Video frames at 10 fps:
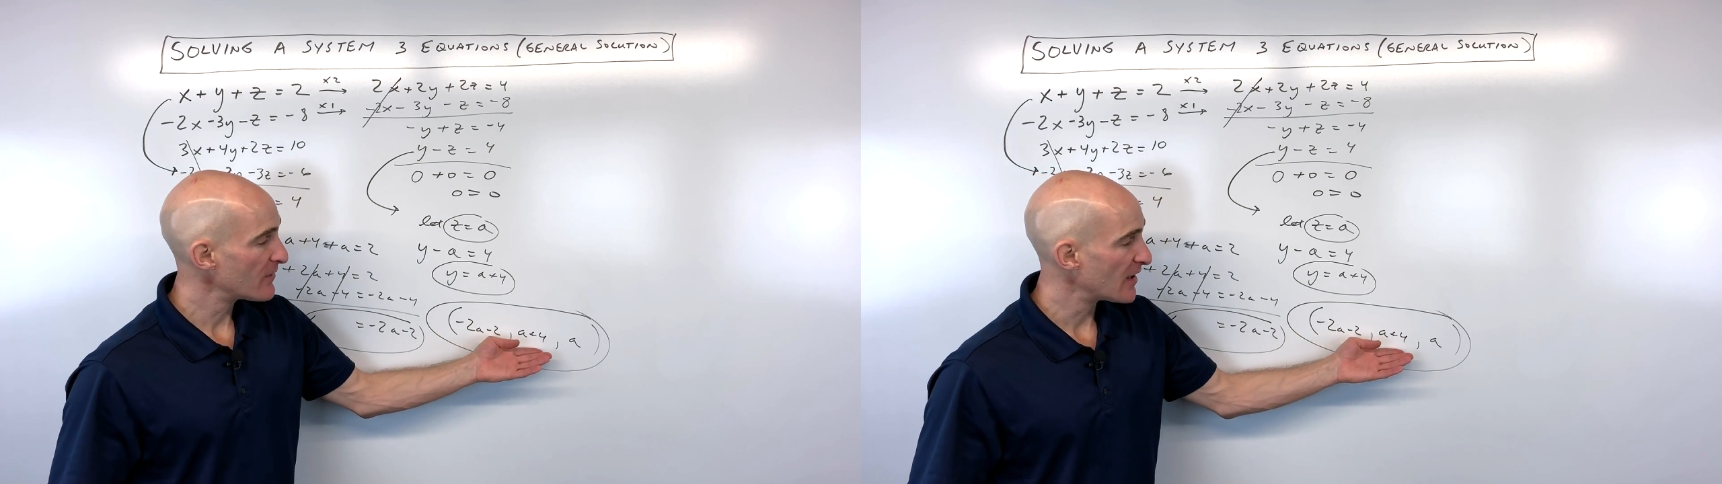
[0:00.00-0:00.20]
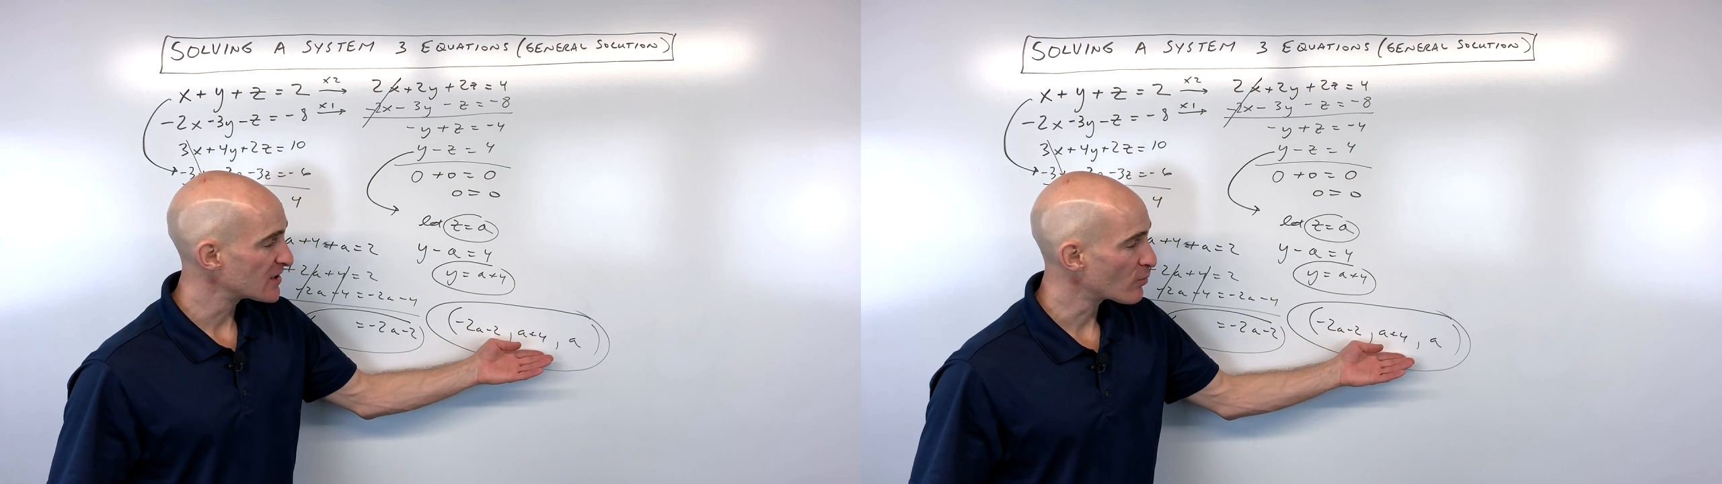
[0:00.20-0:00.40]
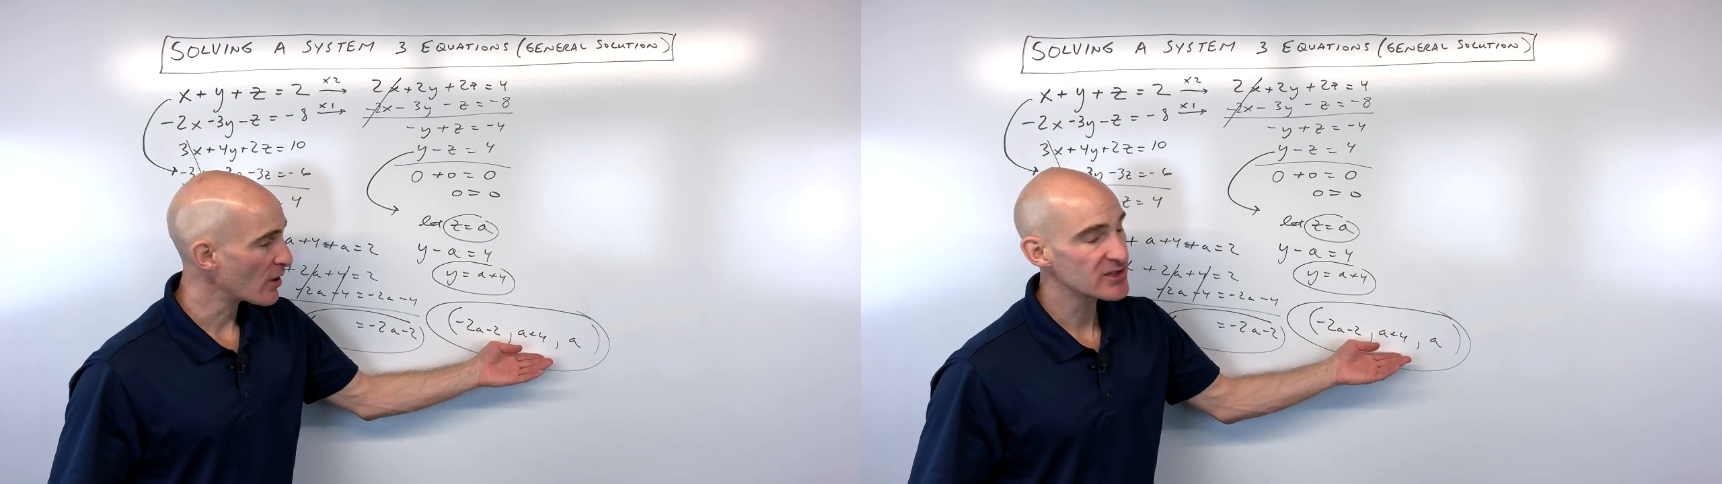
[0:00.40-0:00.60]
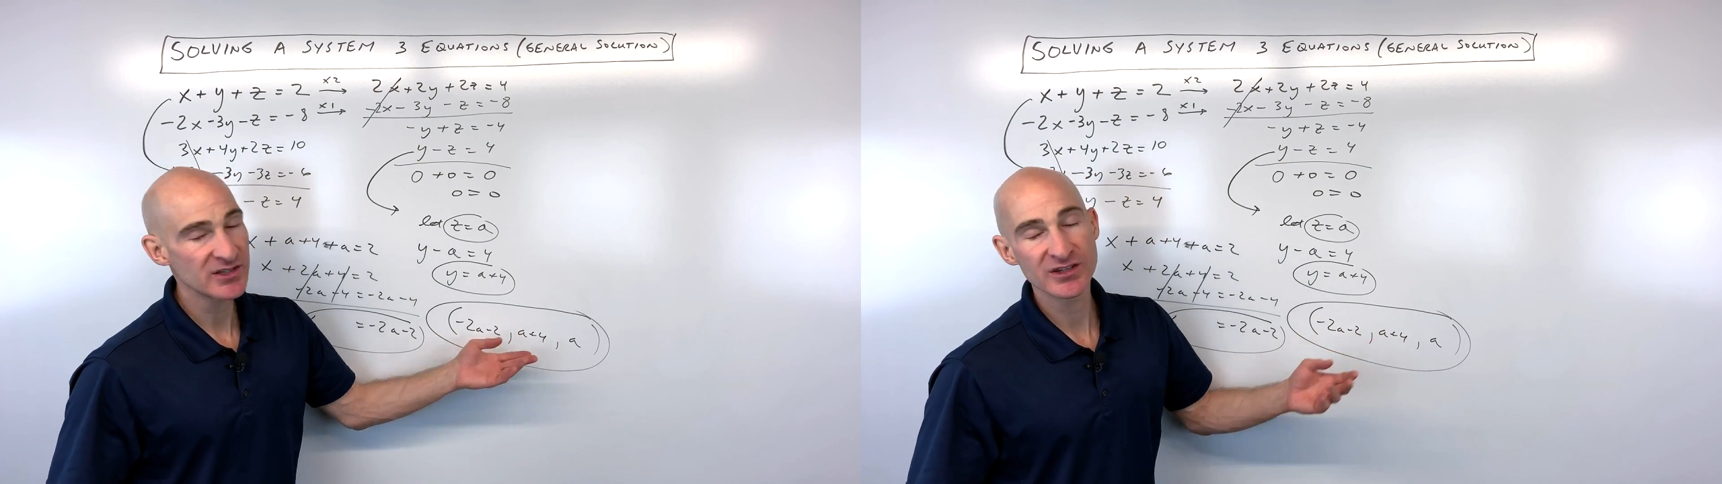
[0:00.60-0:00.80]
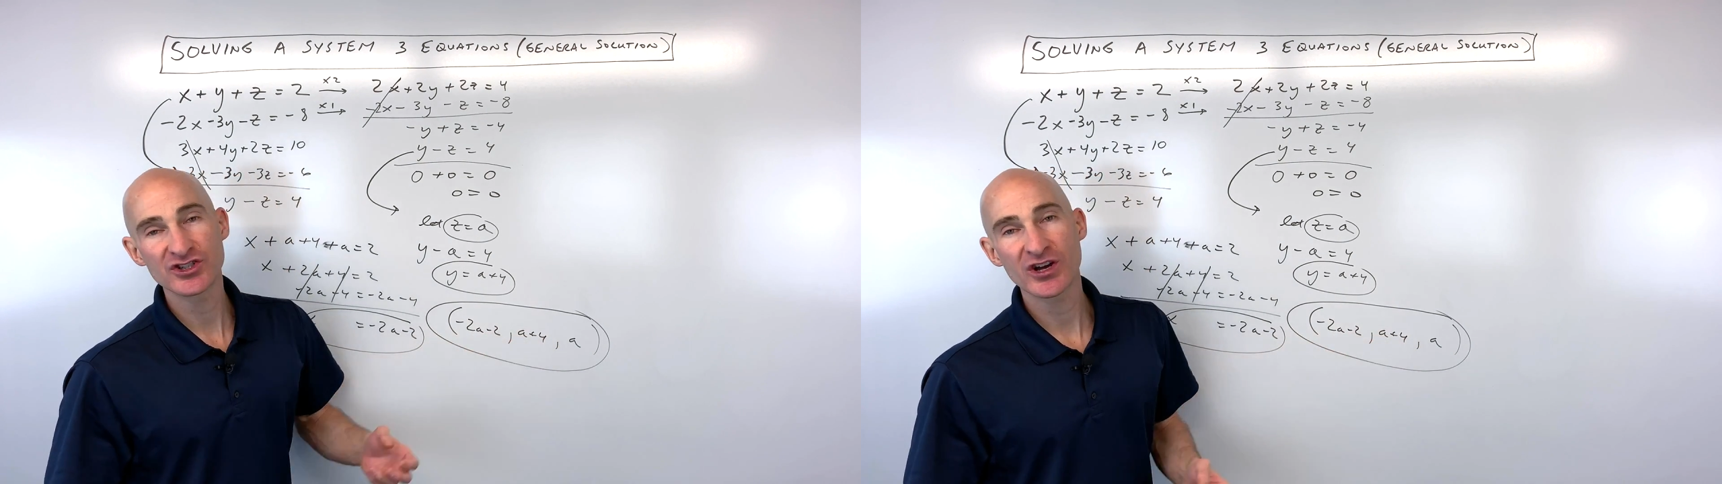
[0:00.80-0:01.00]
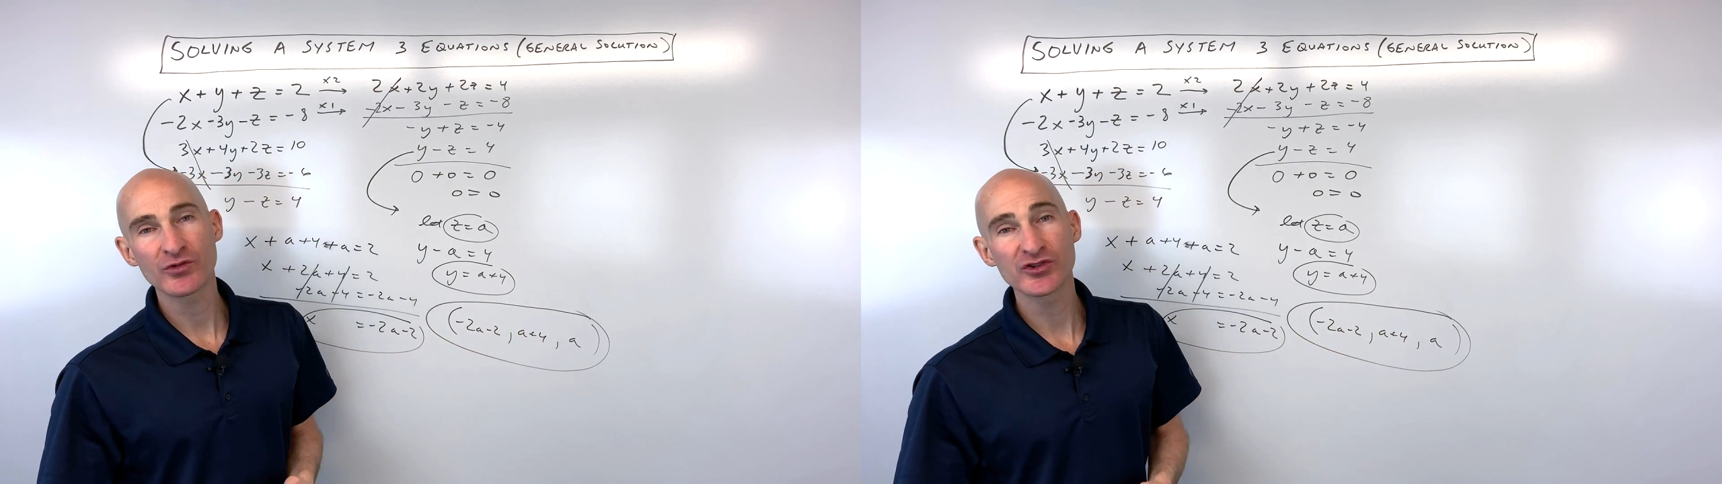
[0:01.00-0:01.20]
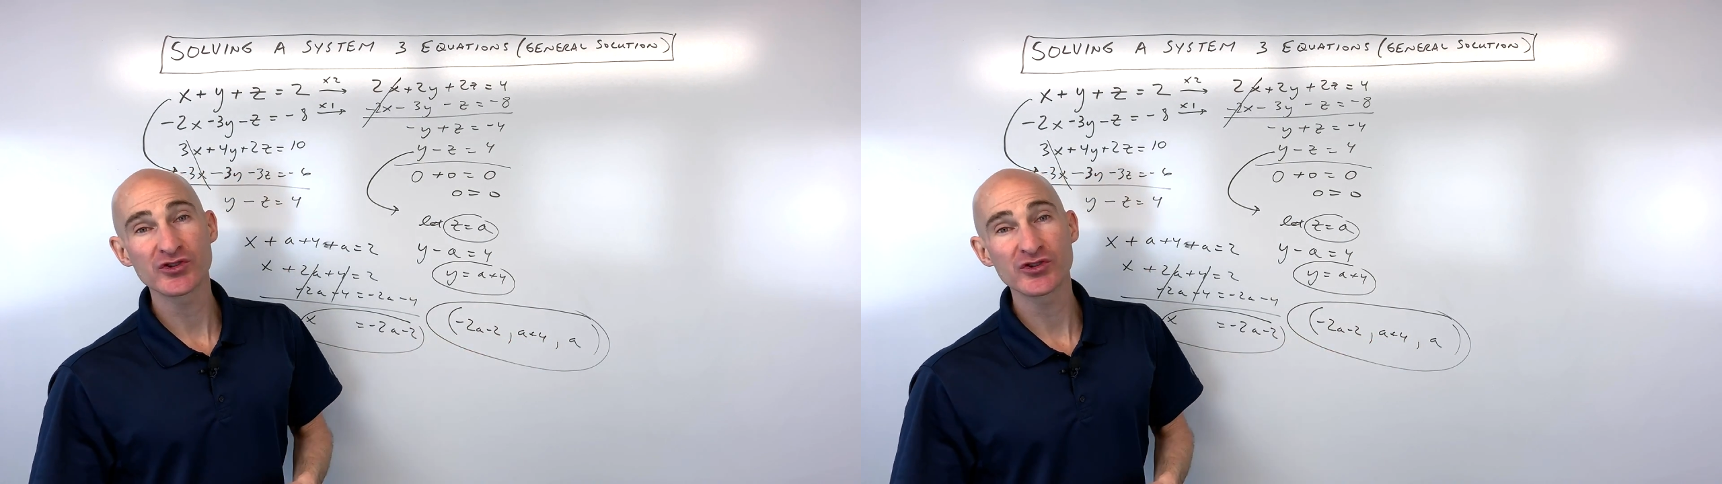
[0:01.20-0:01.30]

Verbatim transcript: expressing the general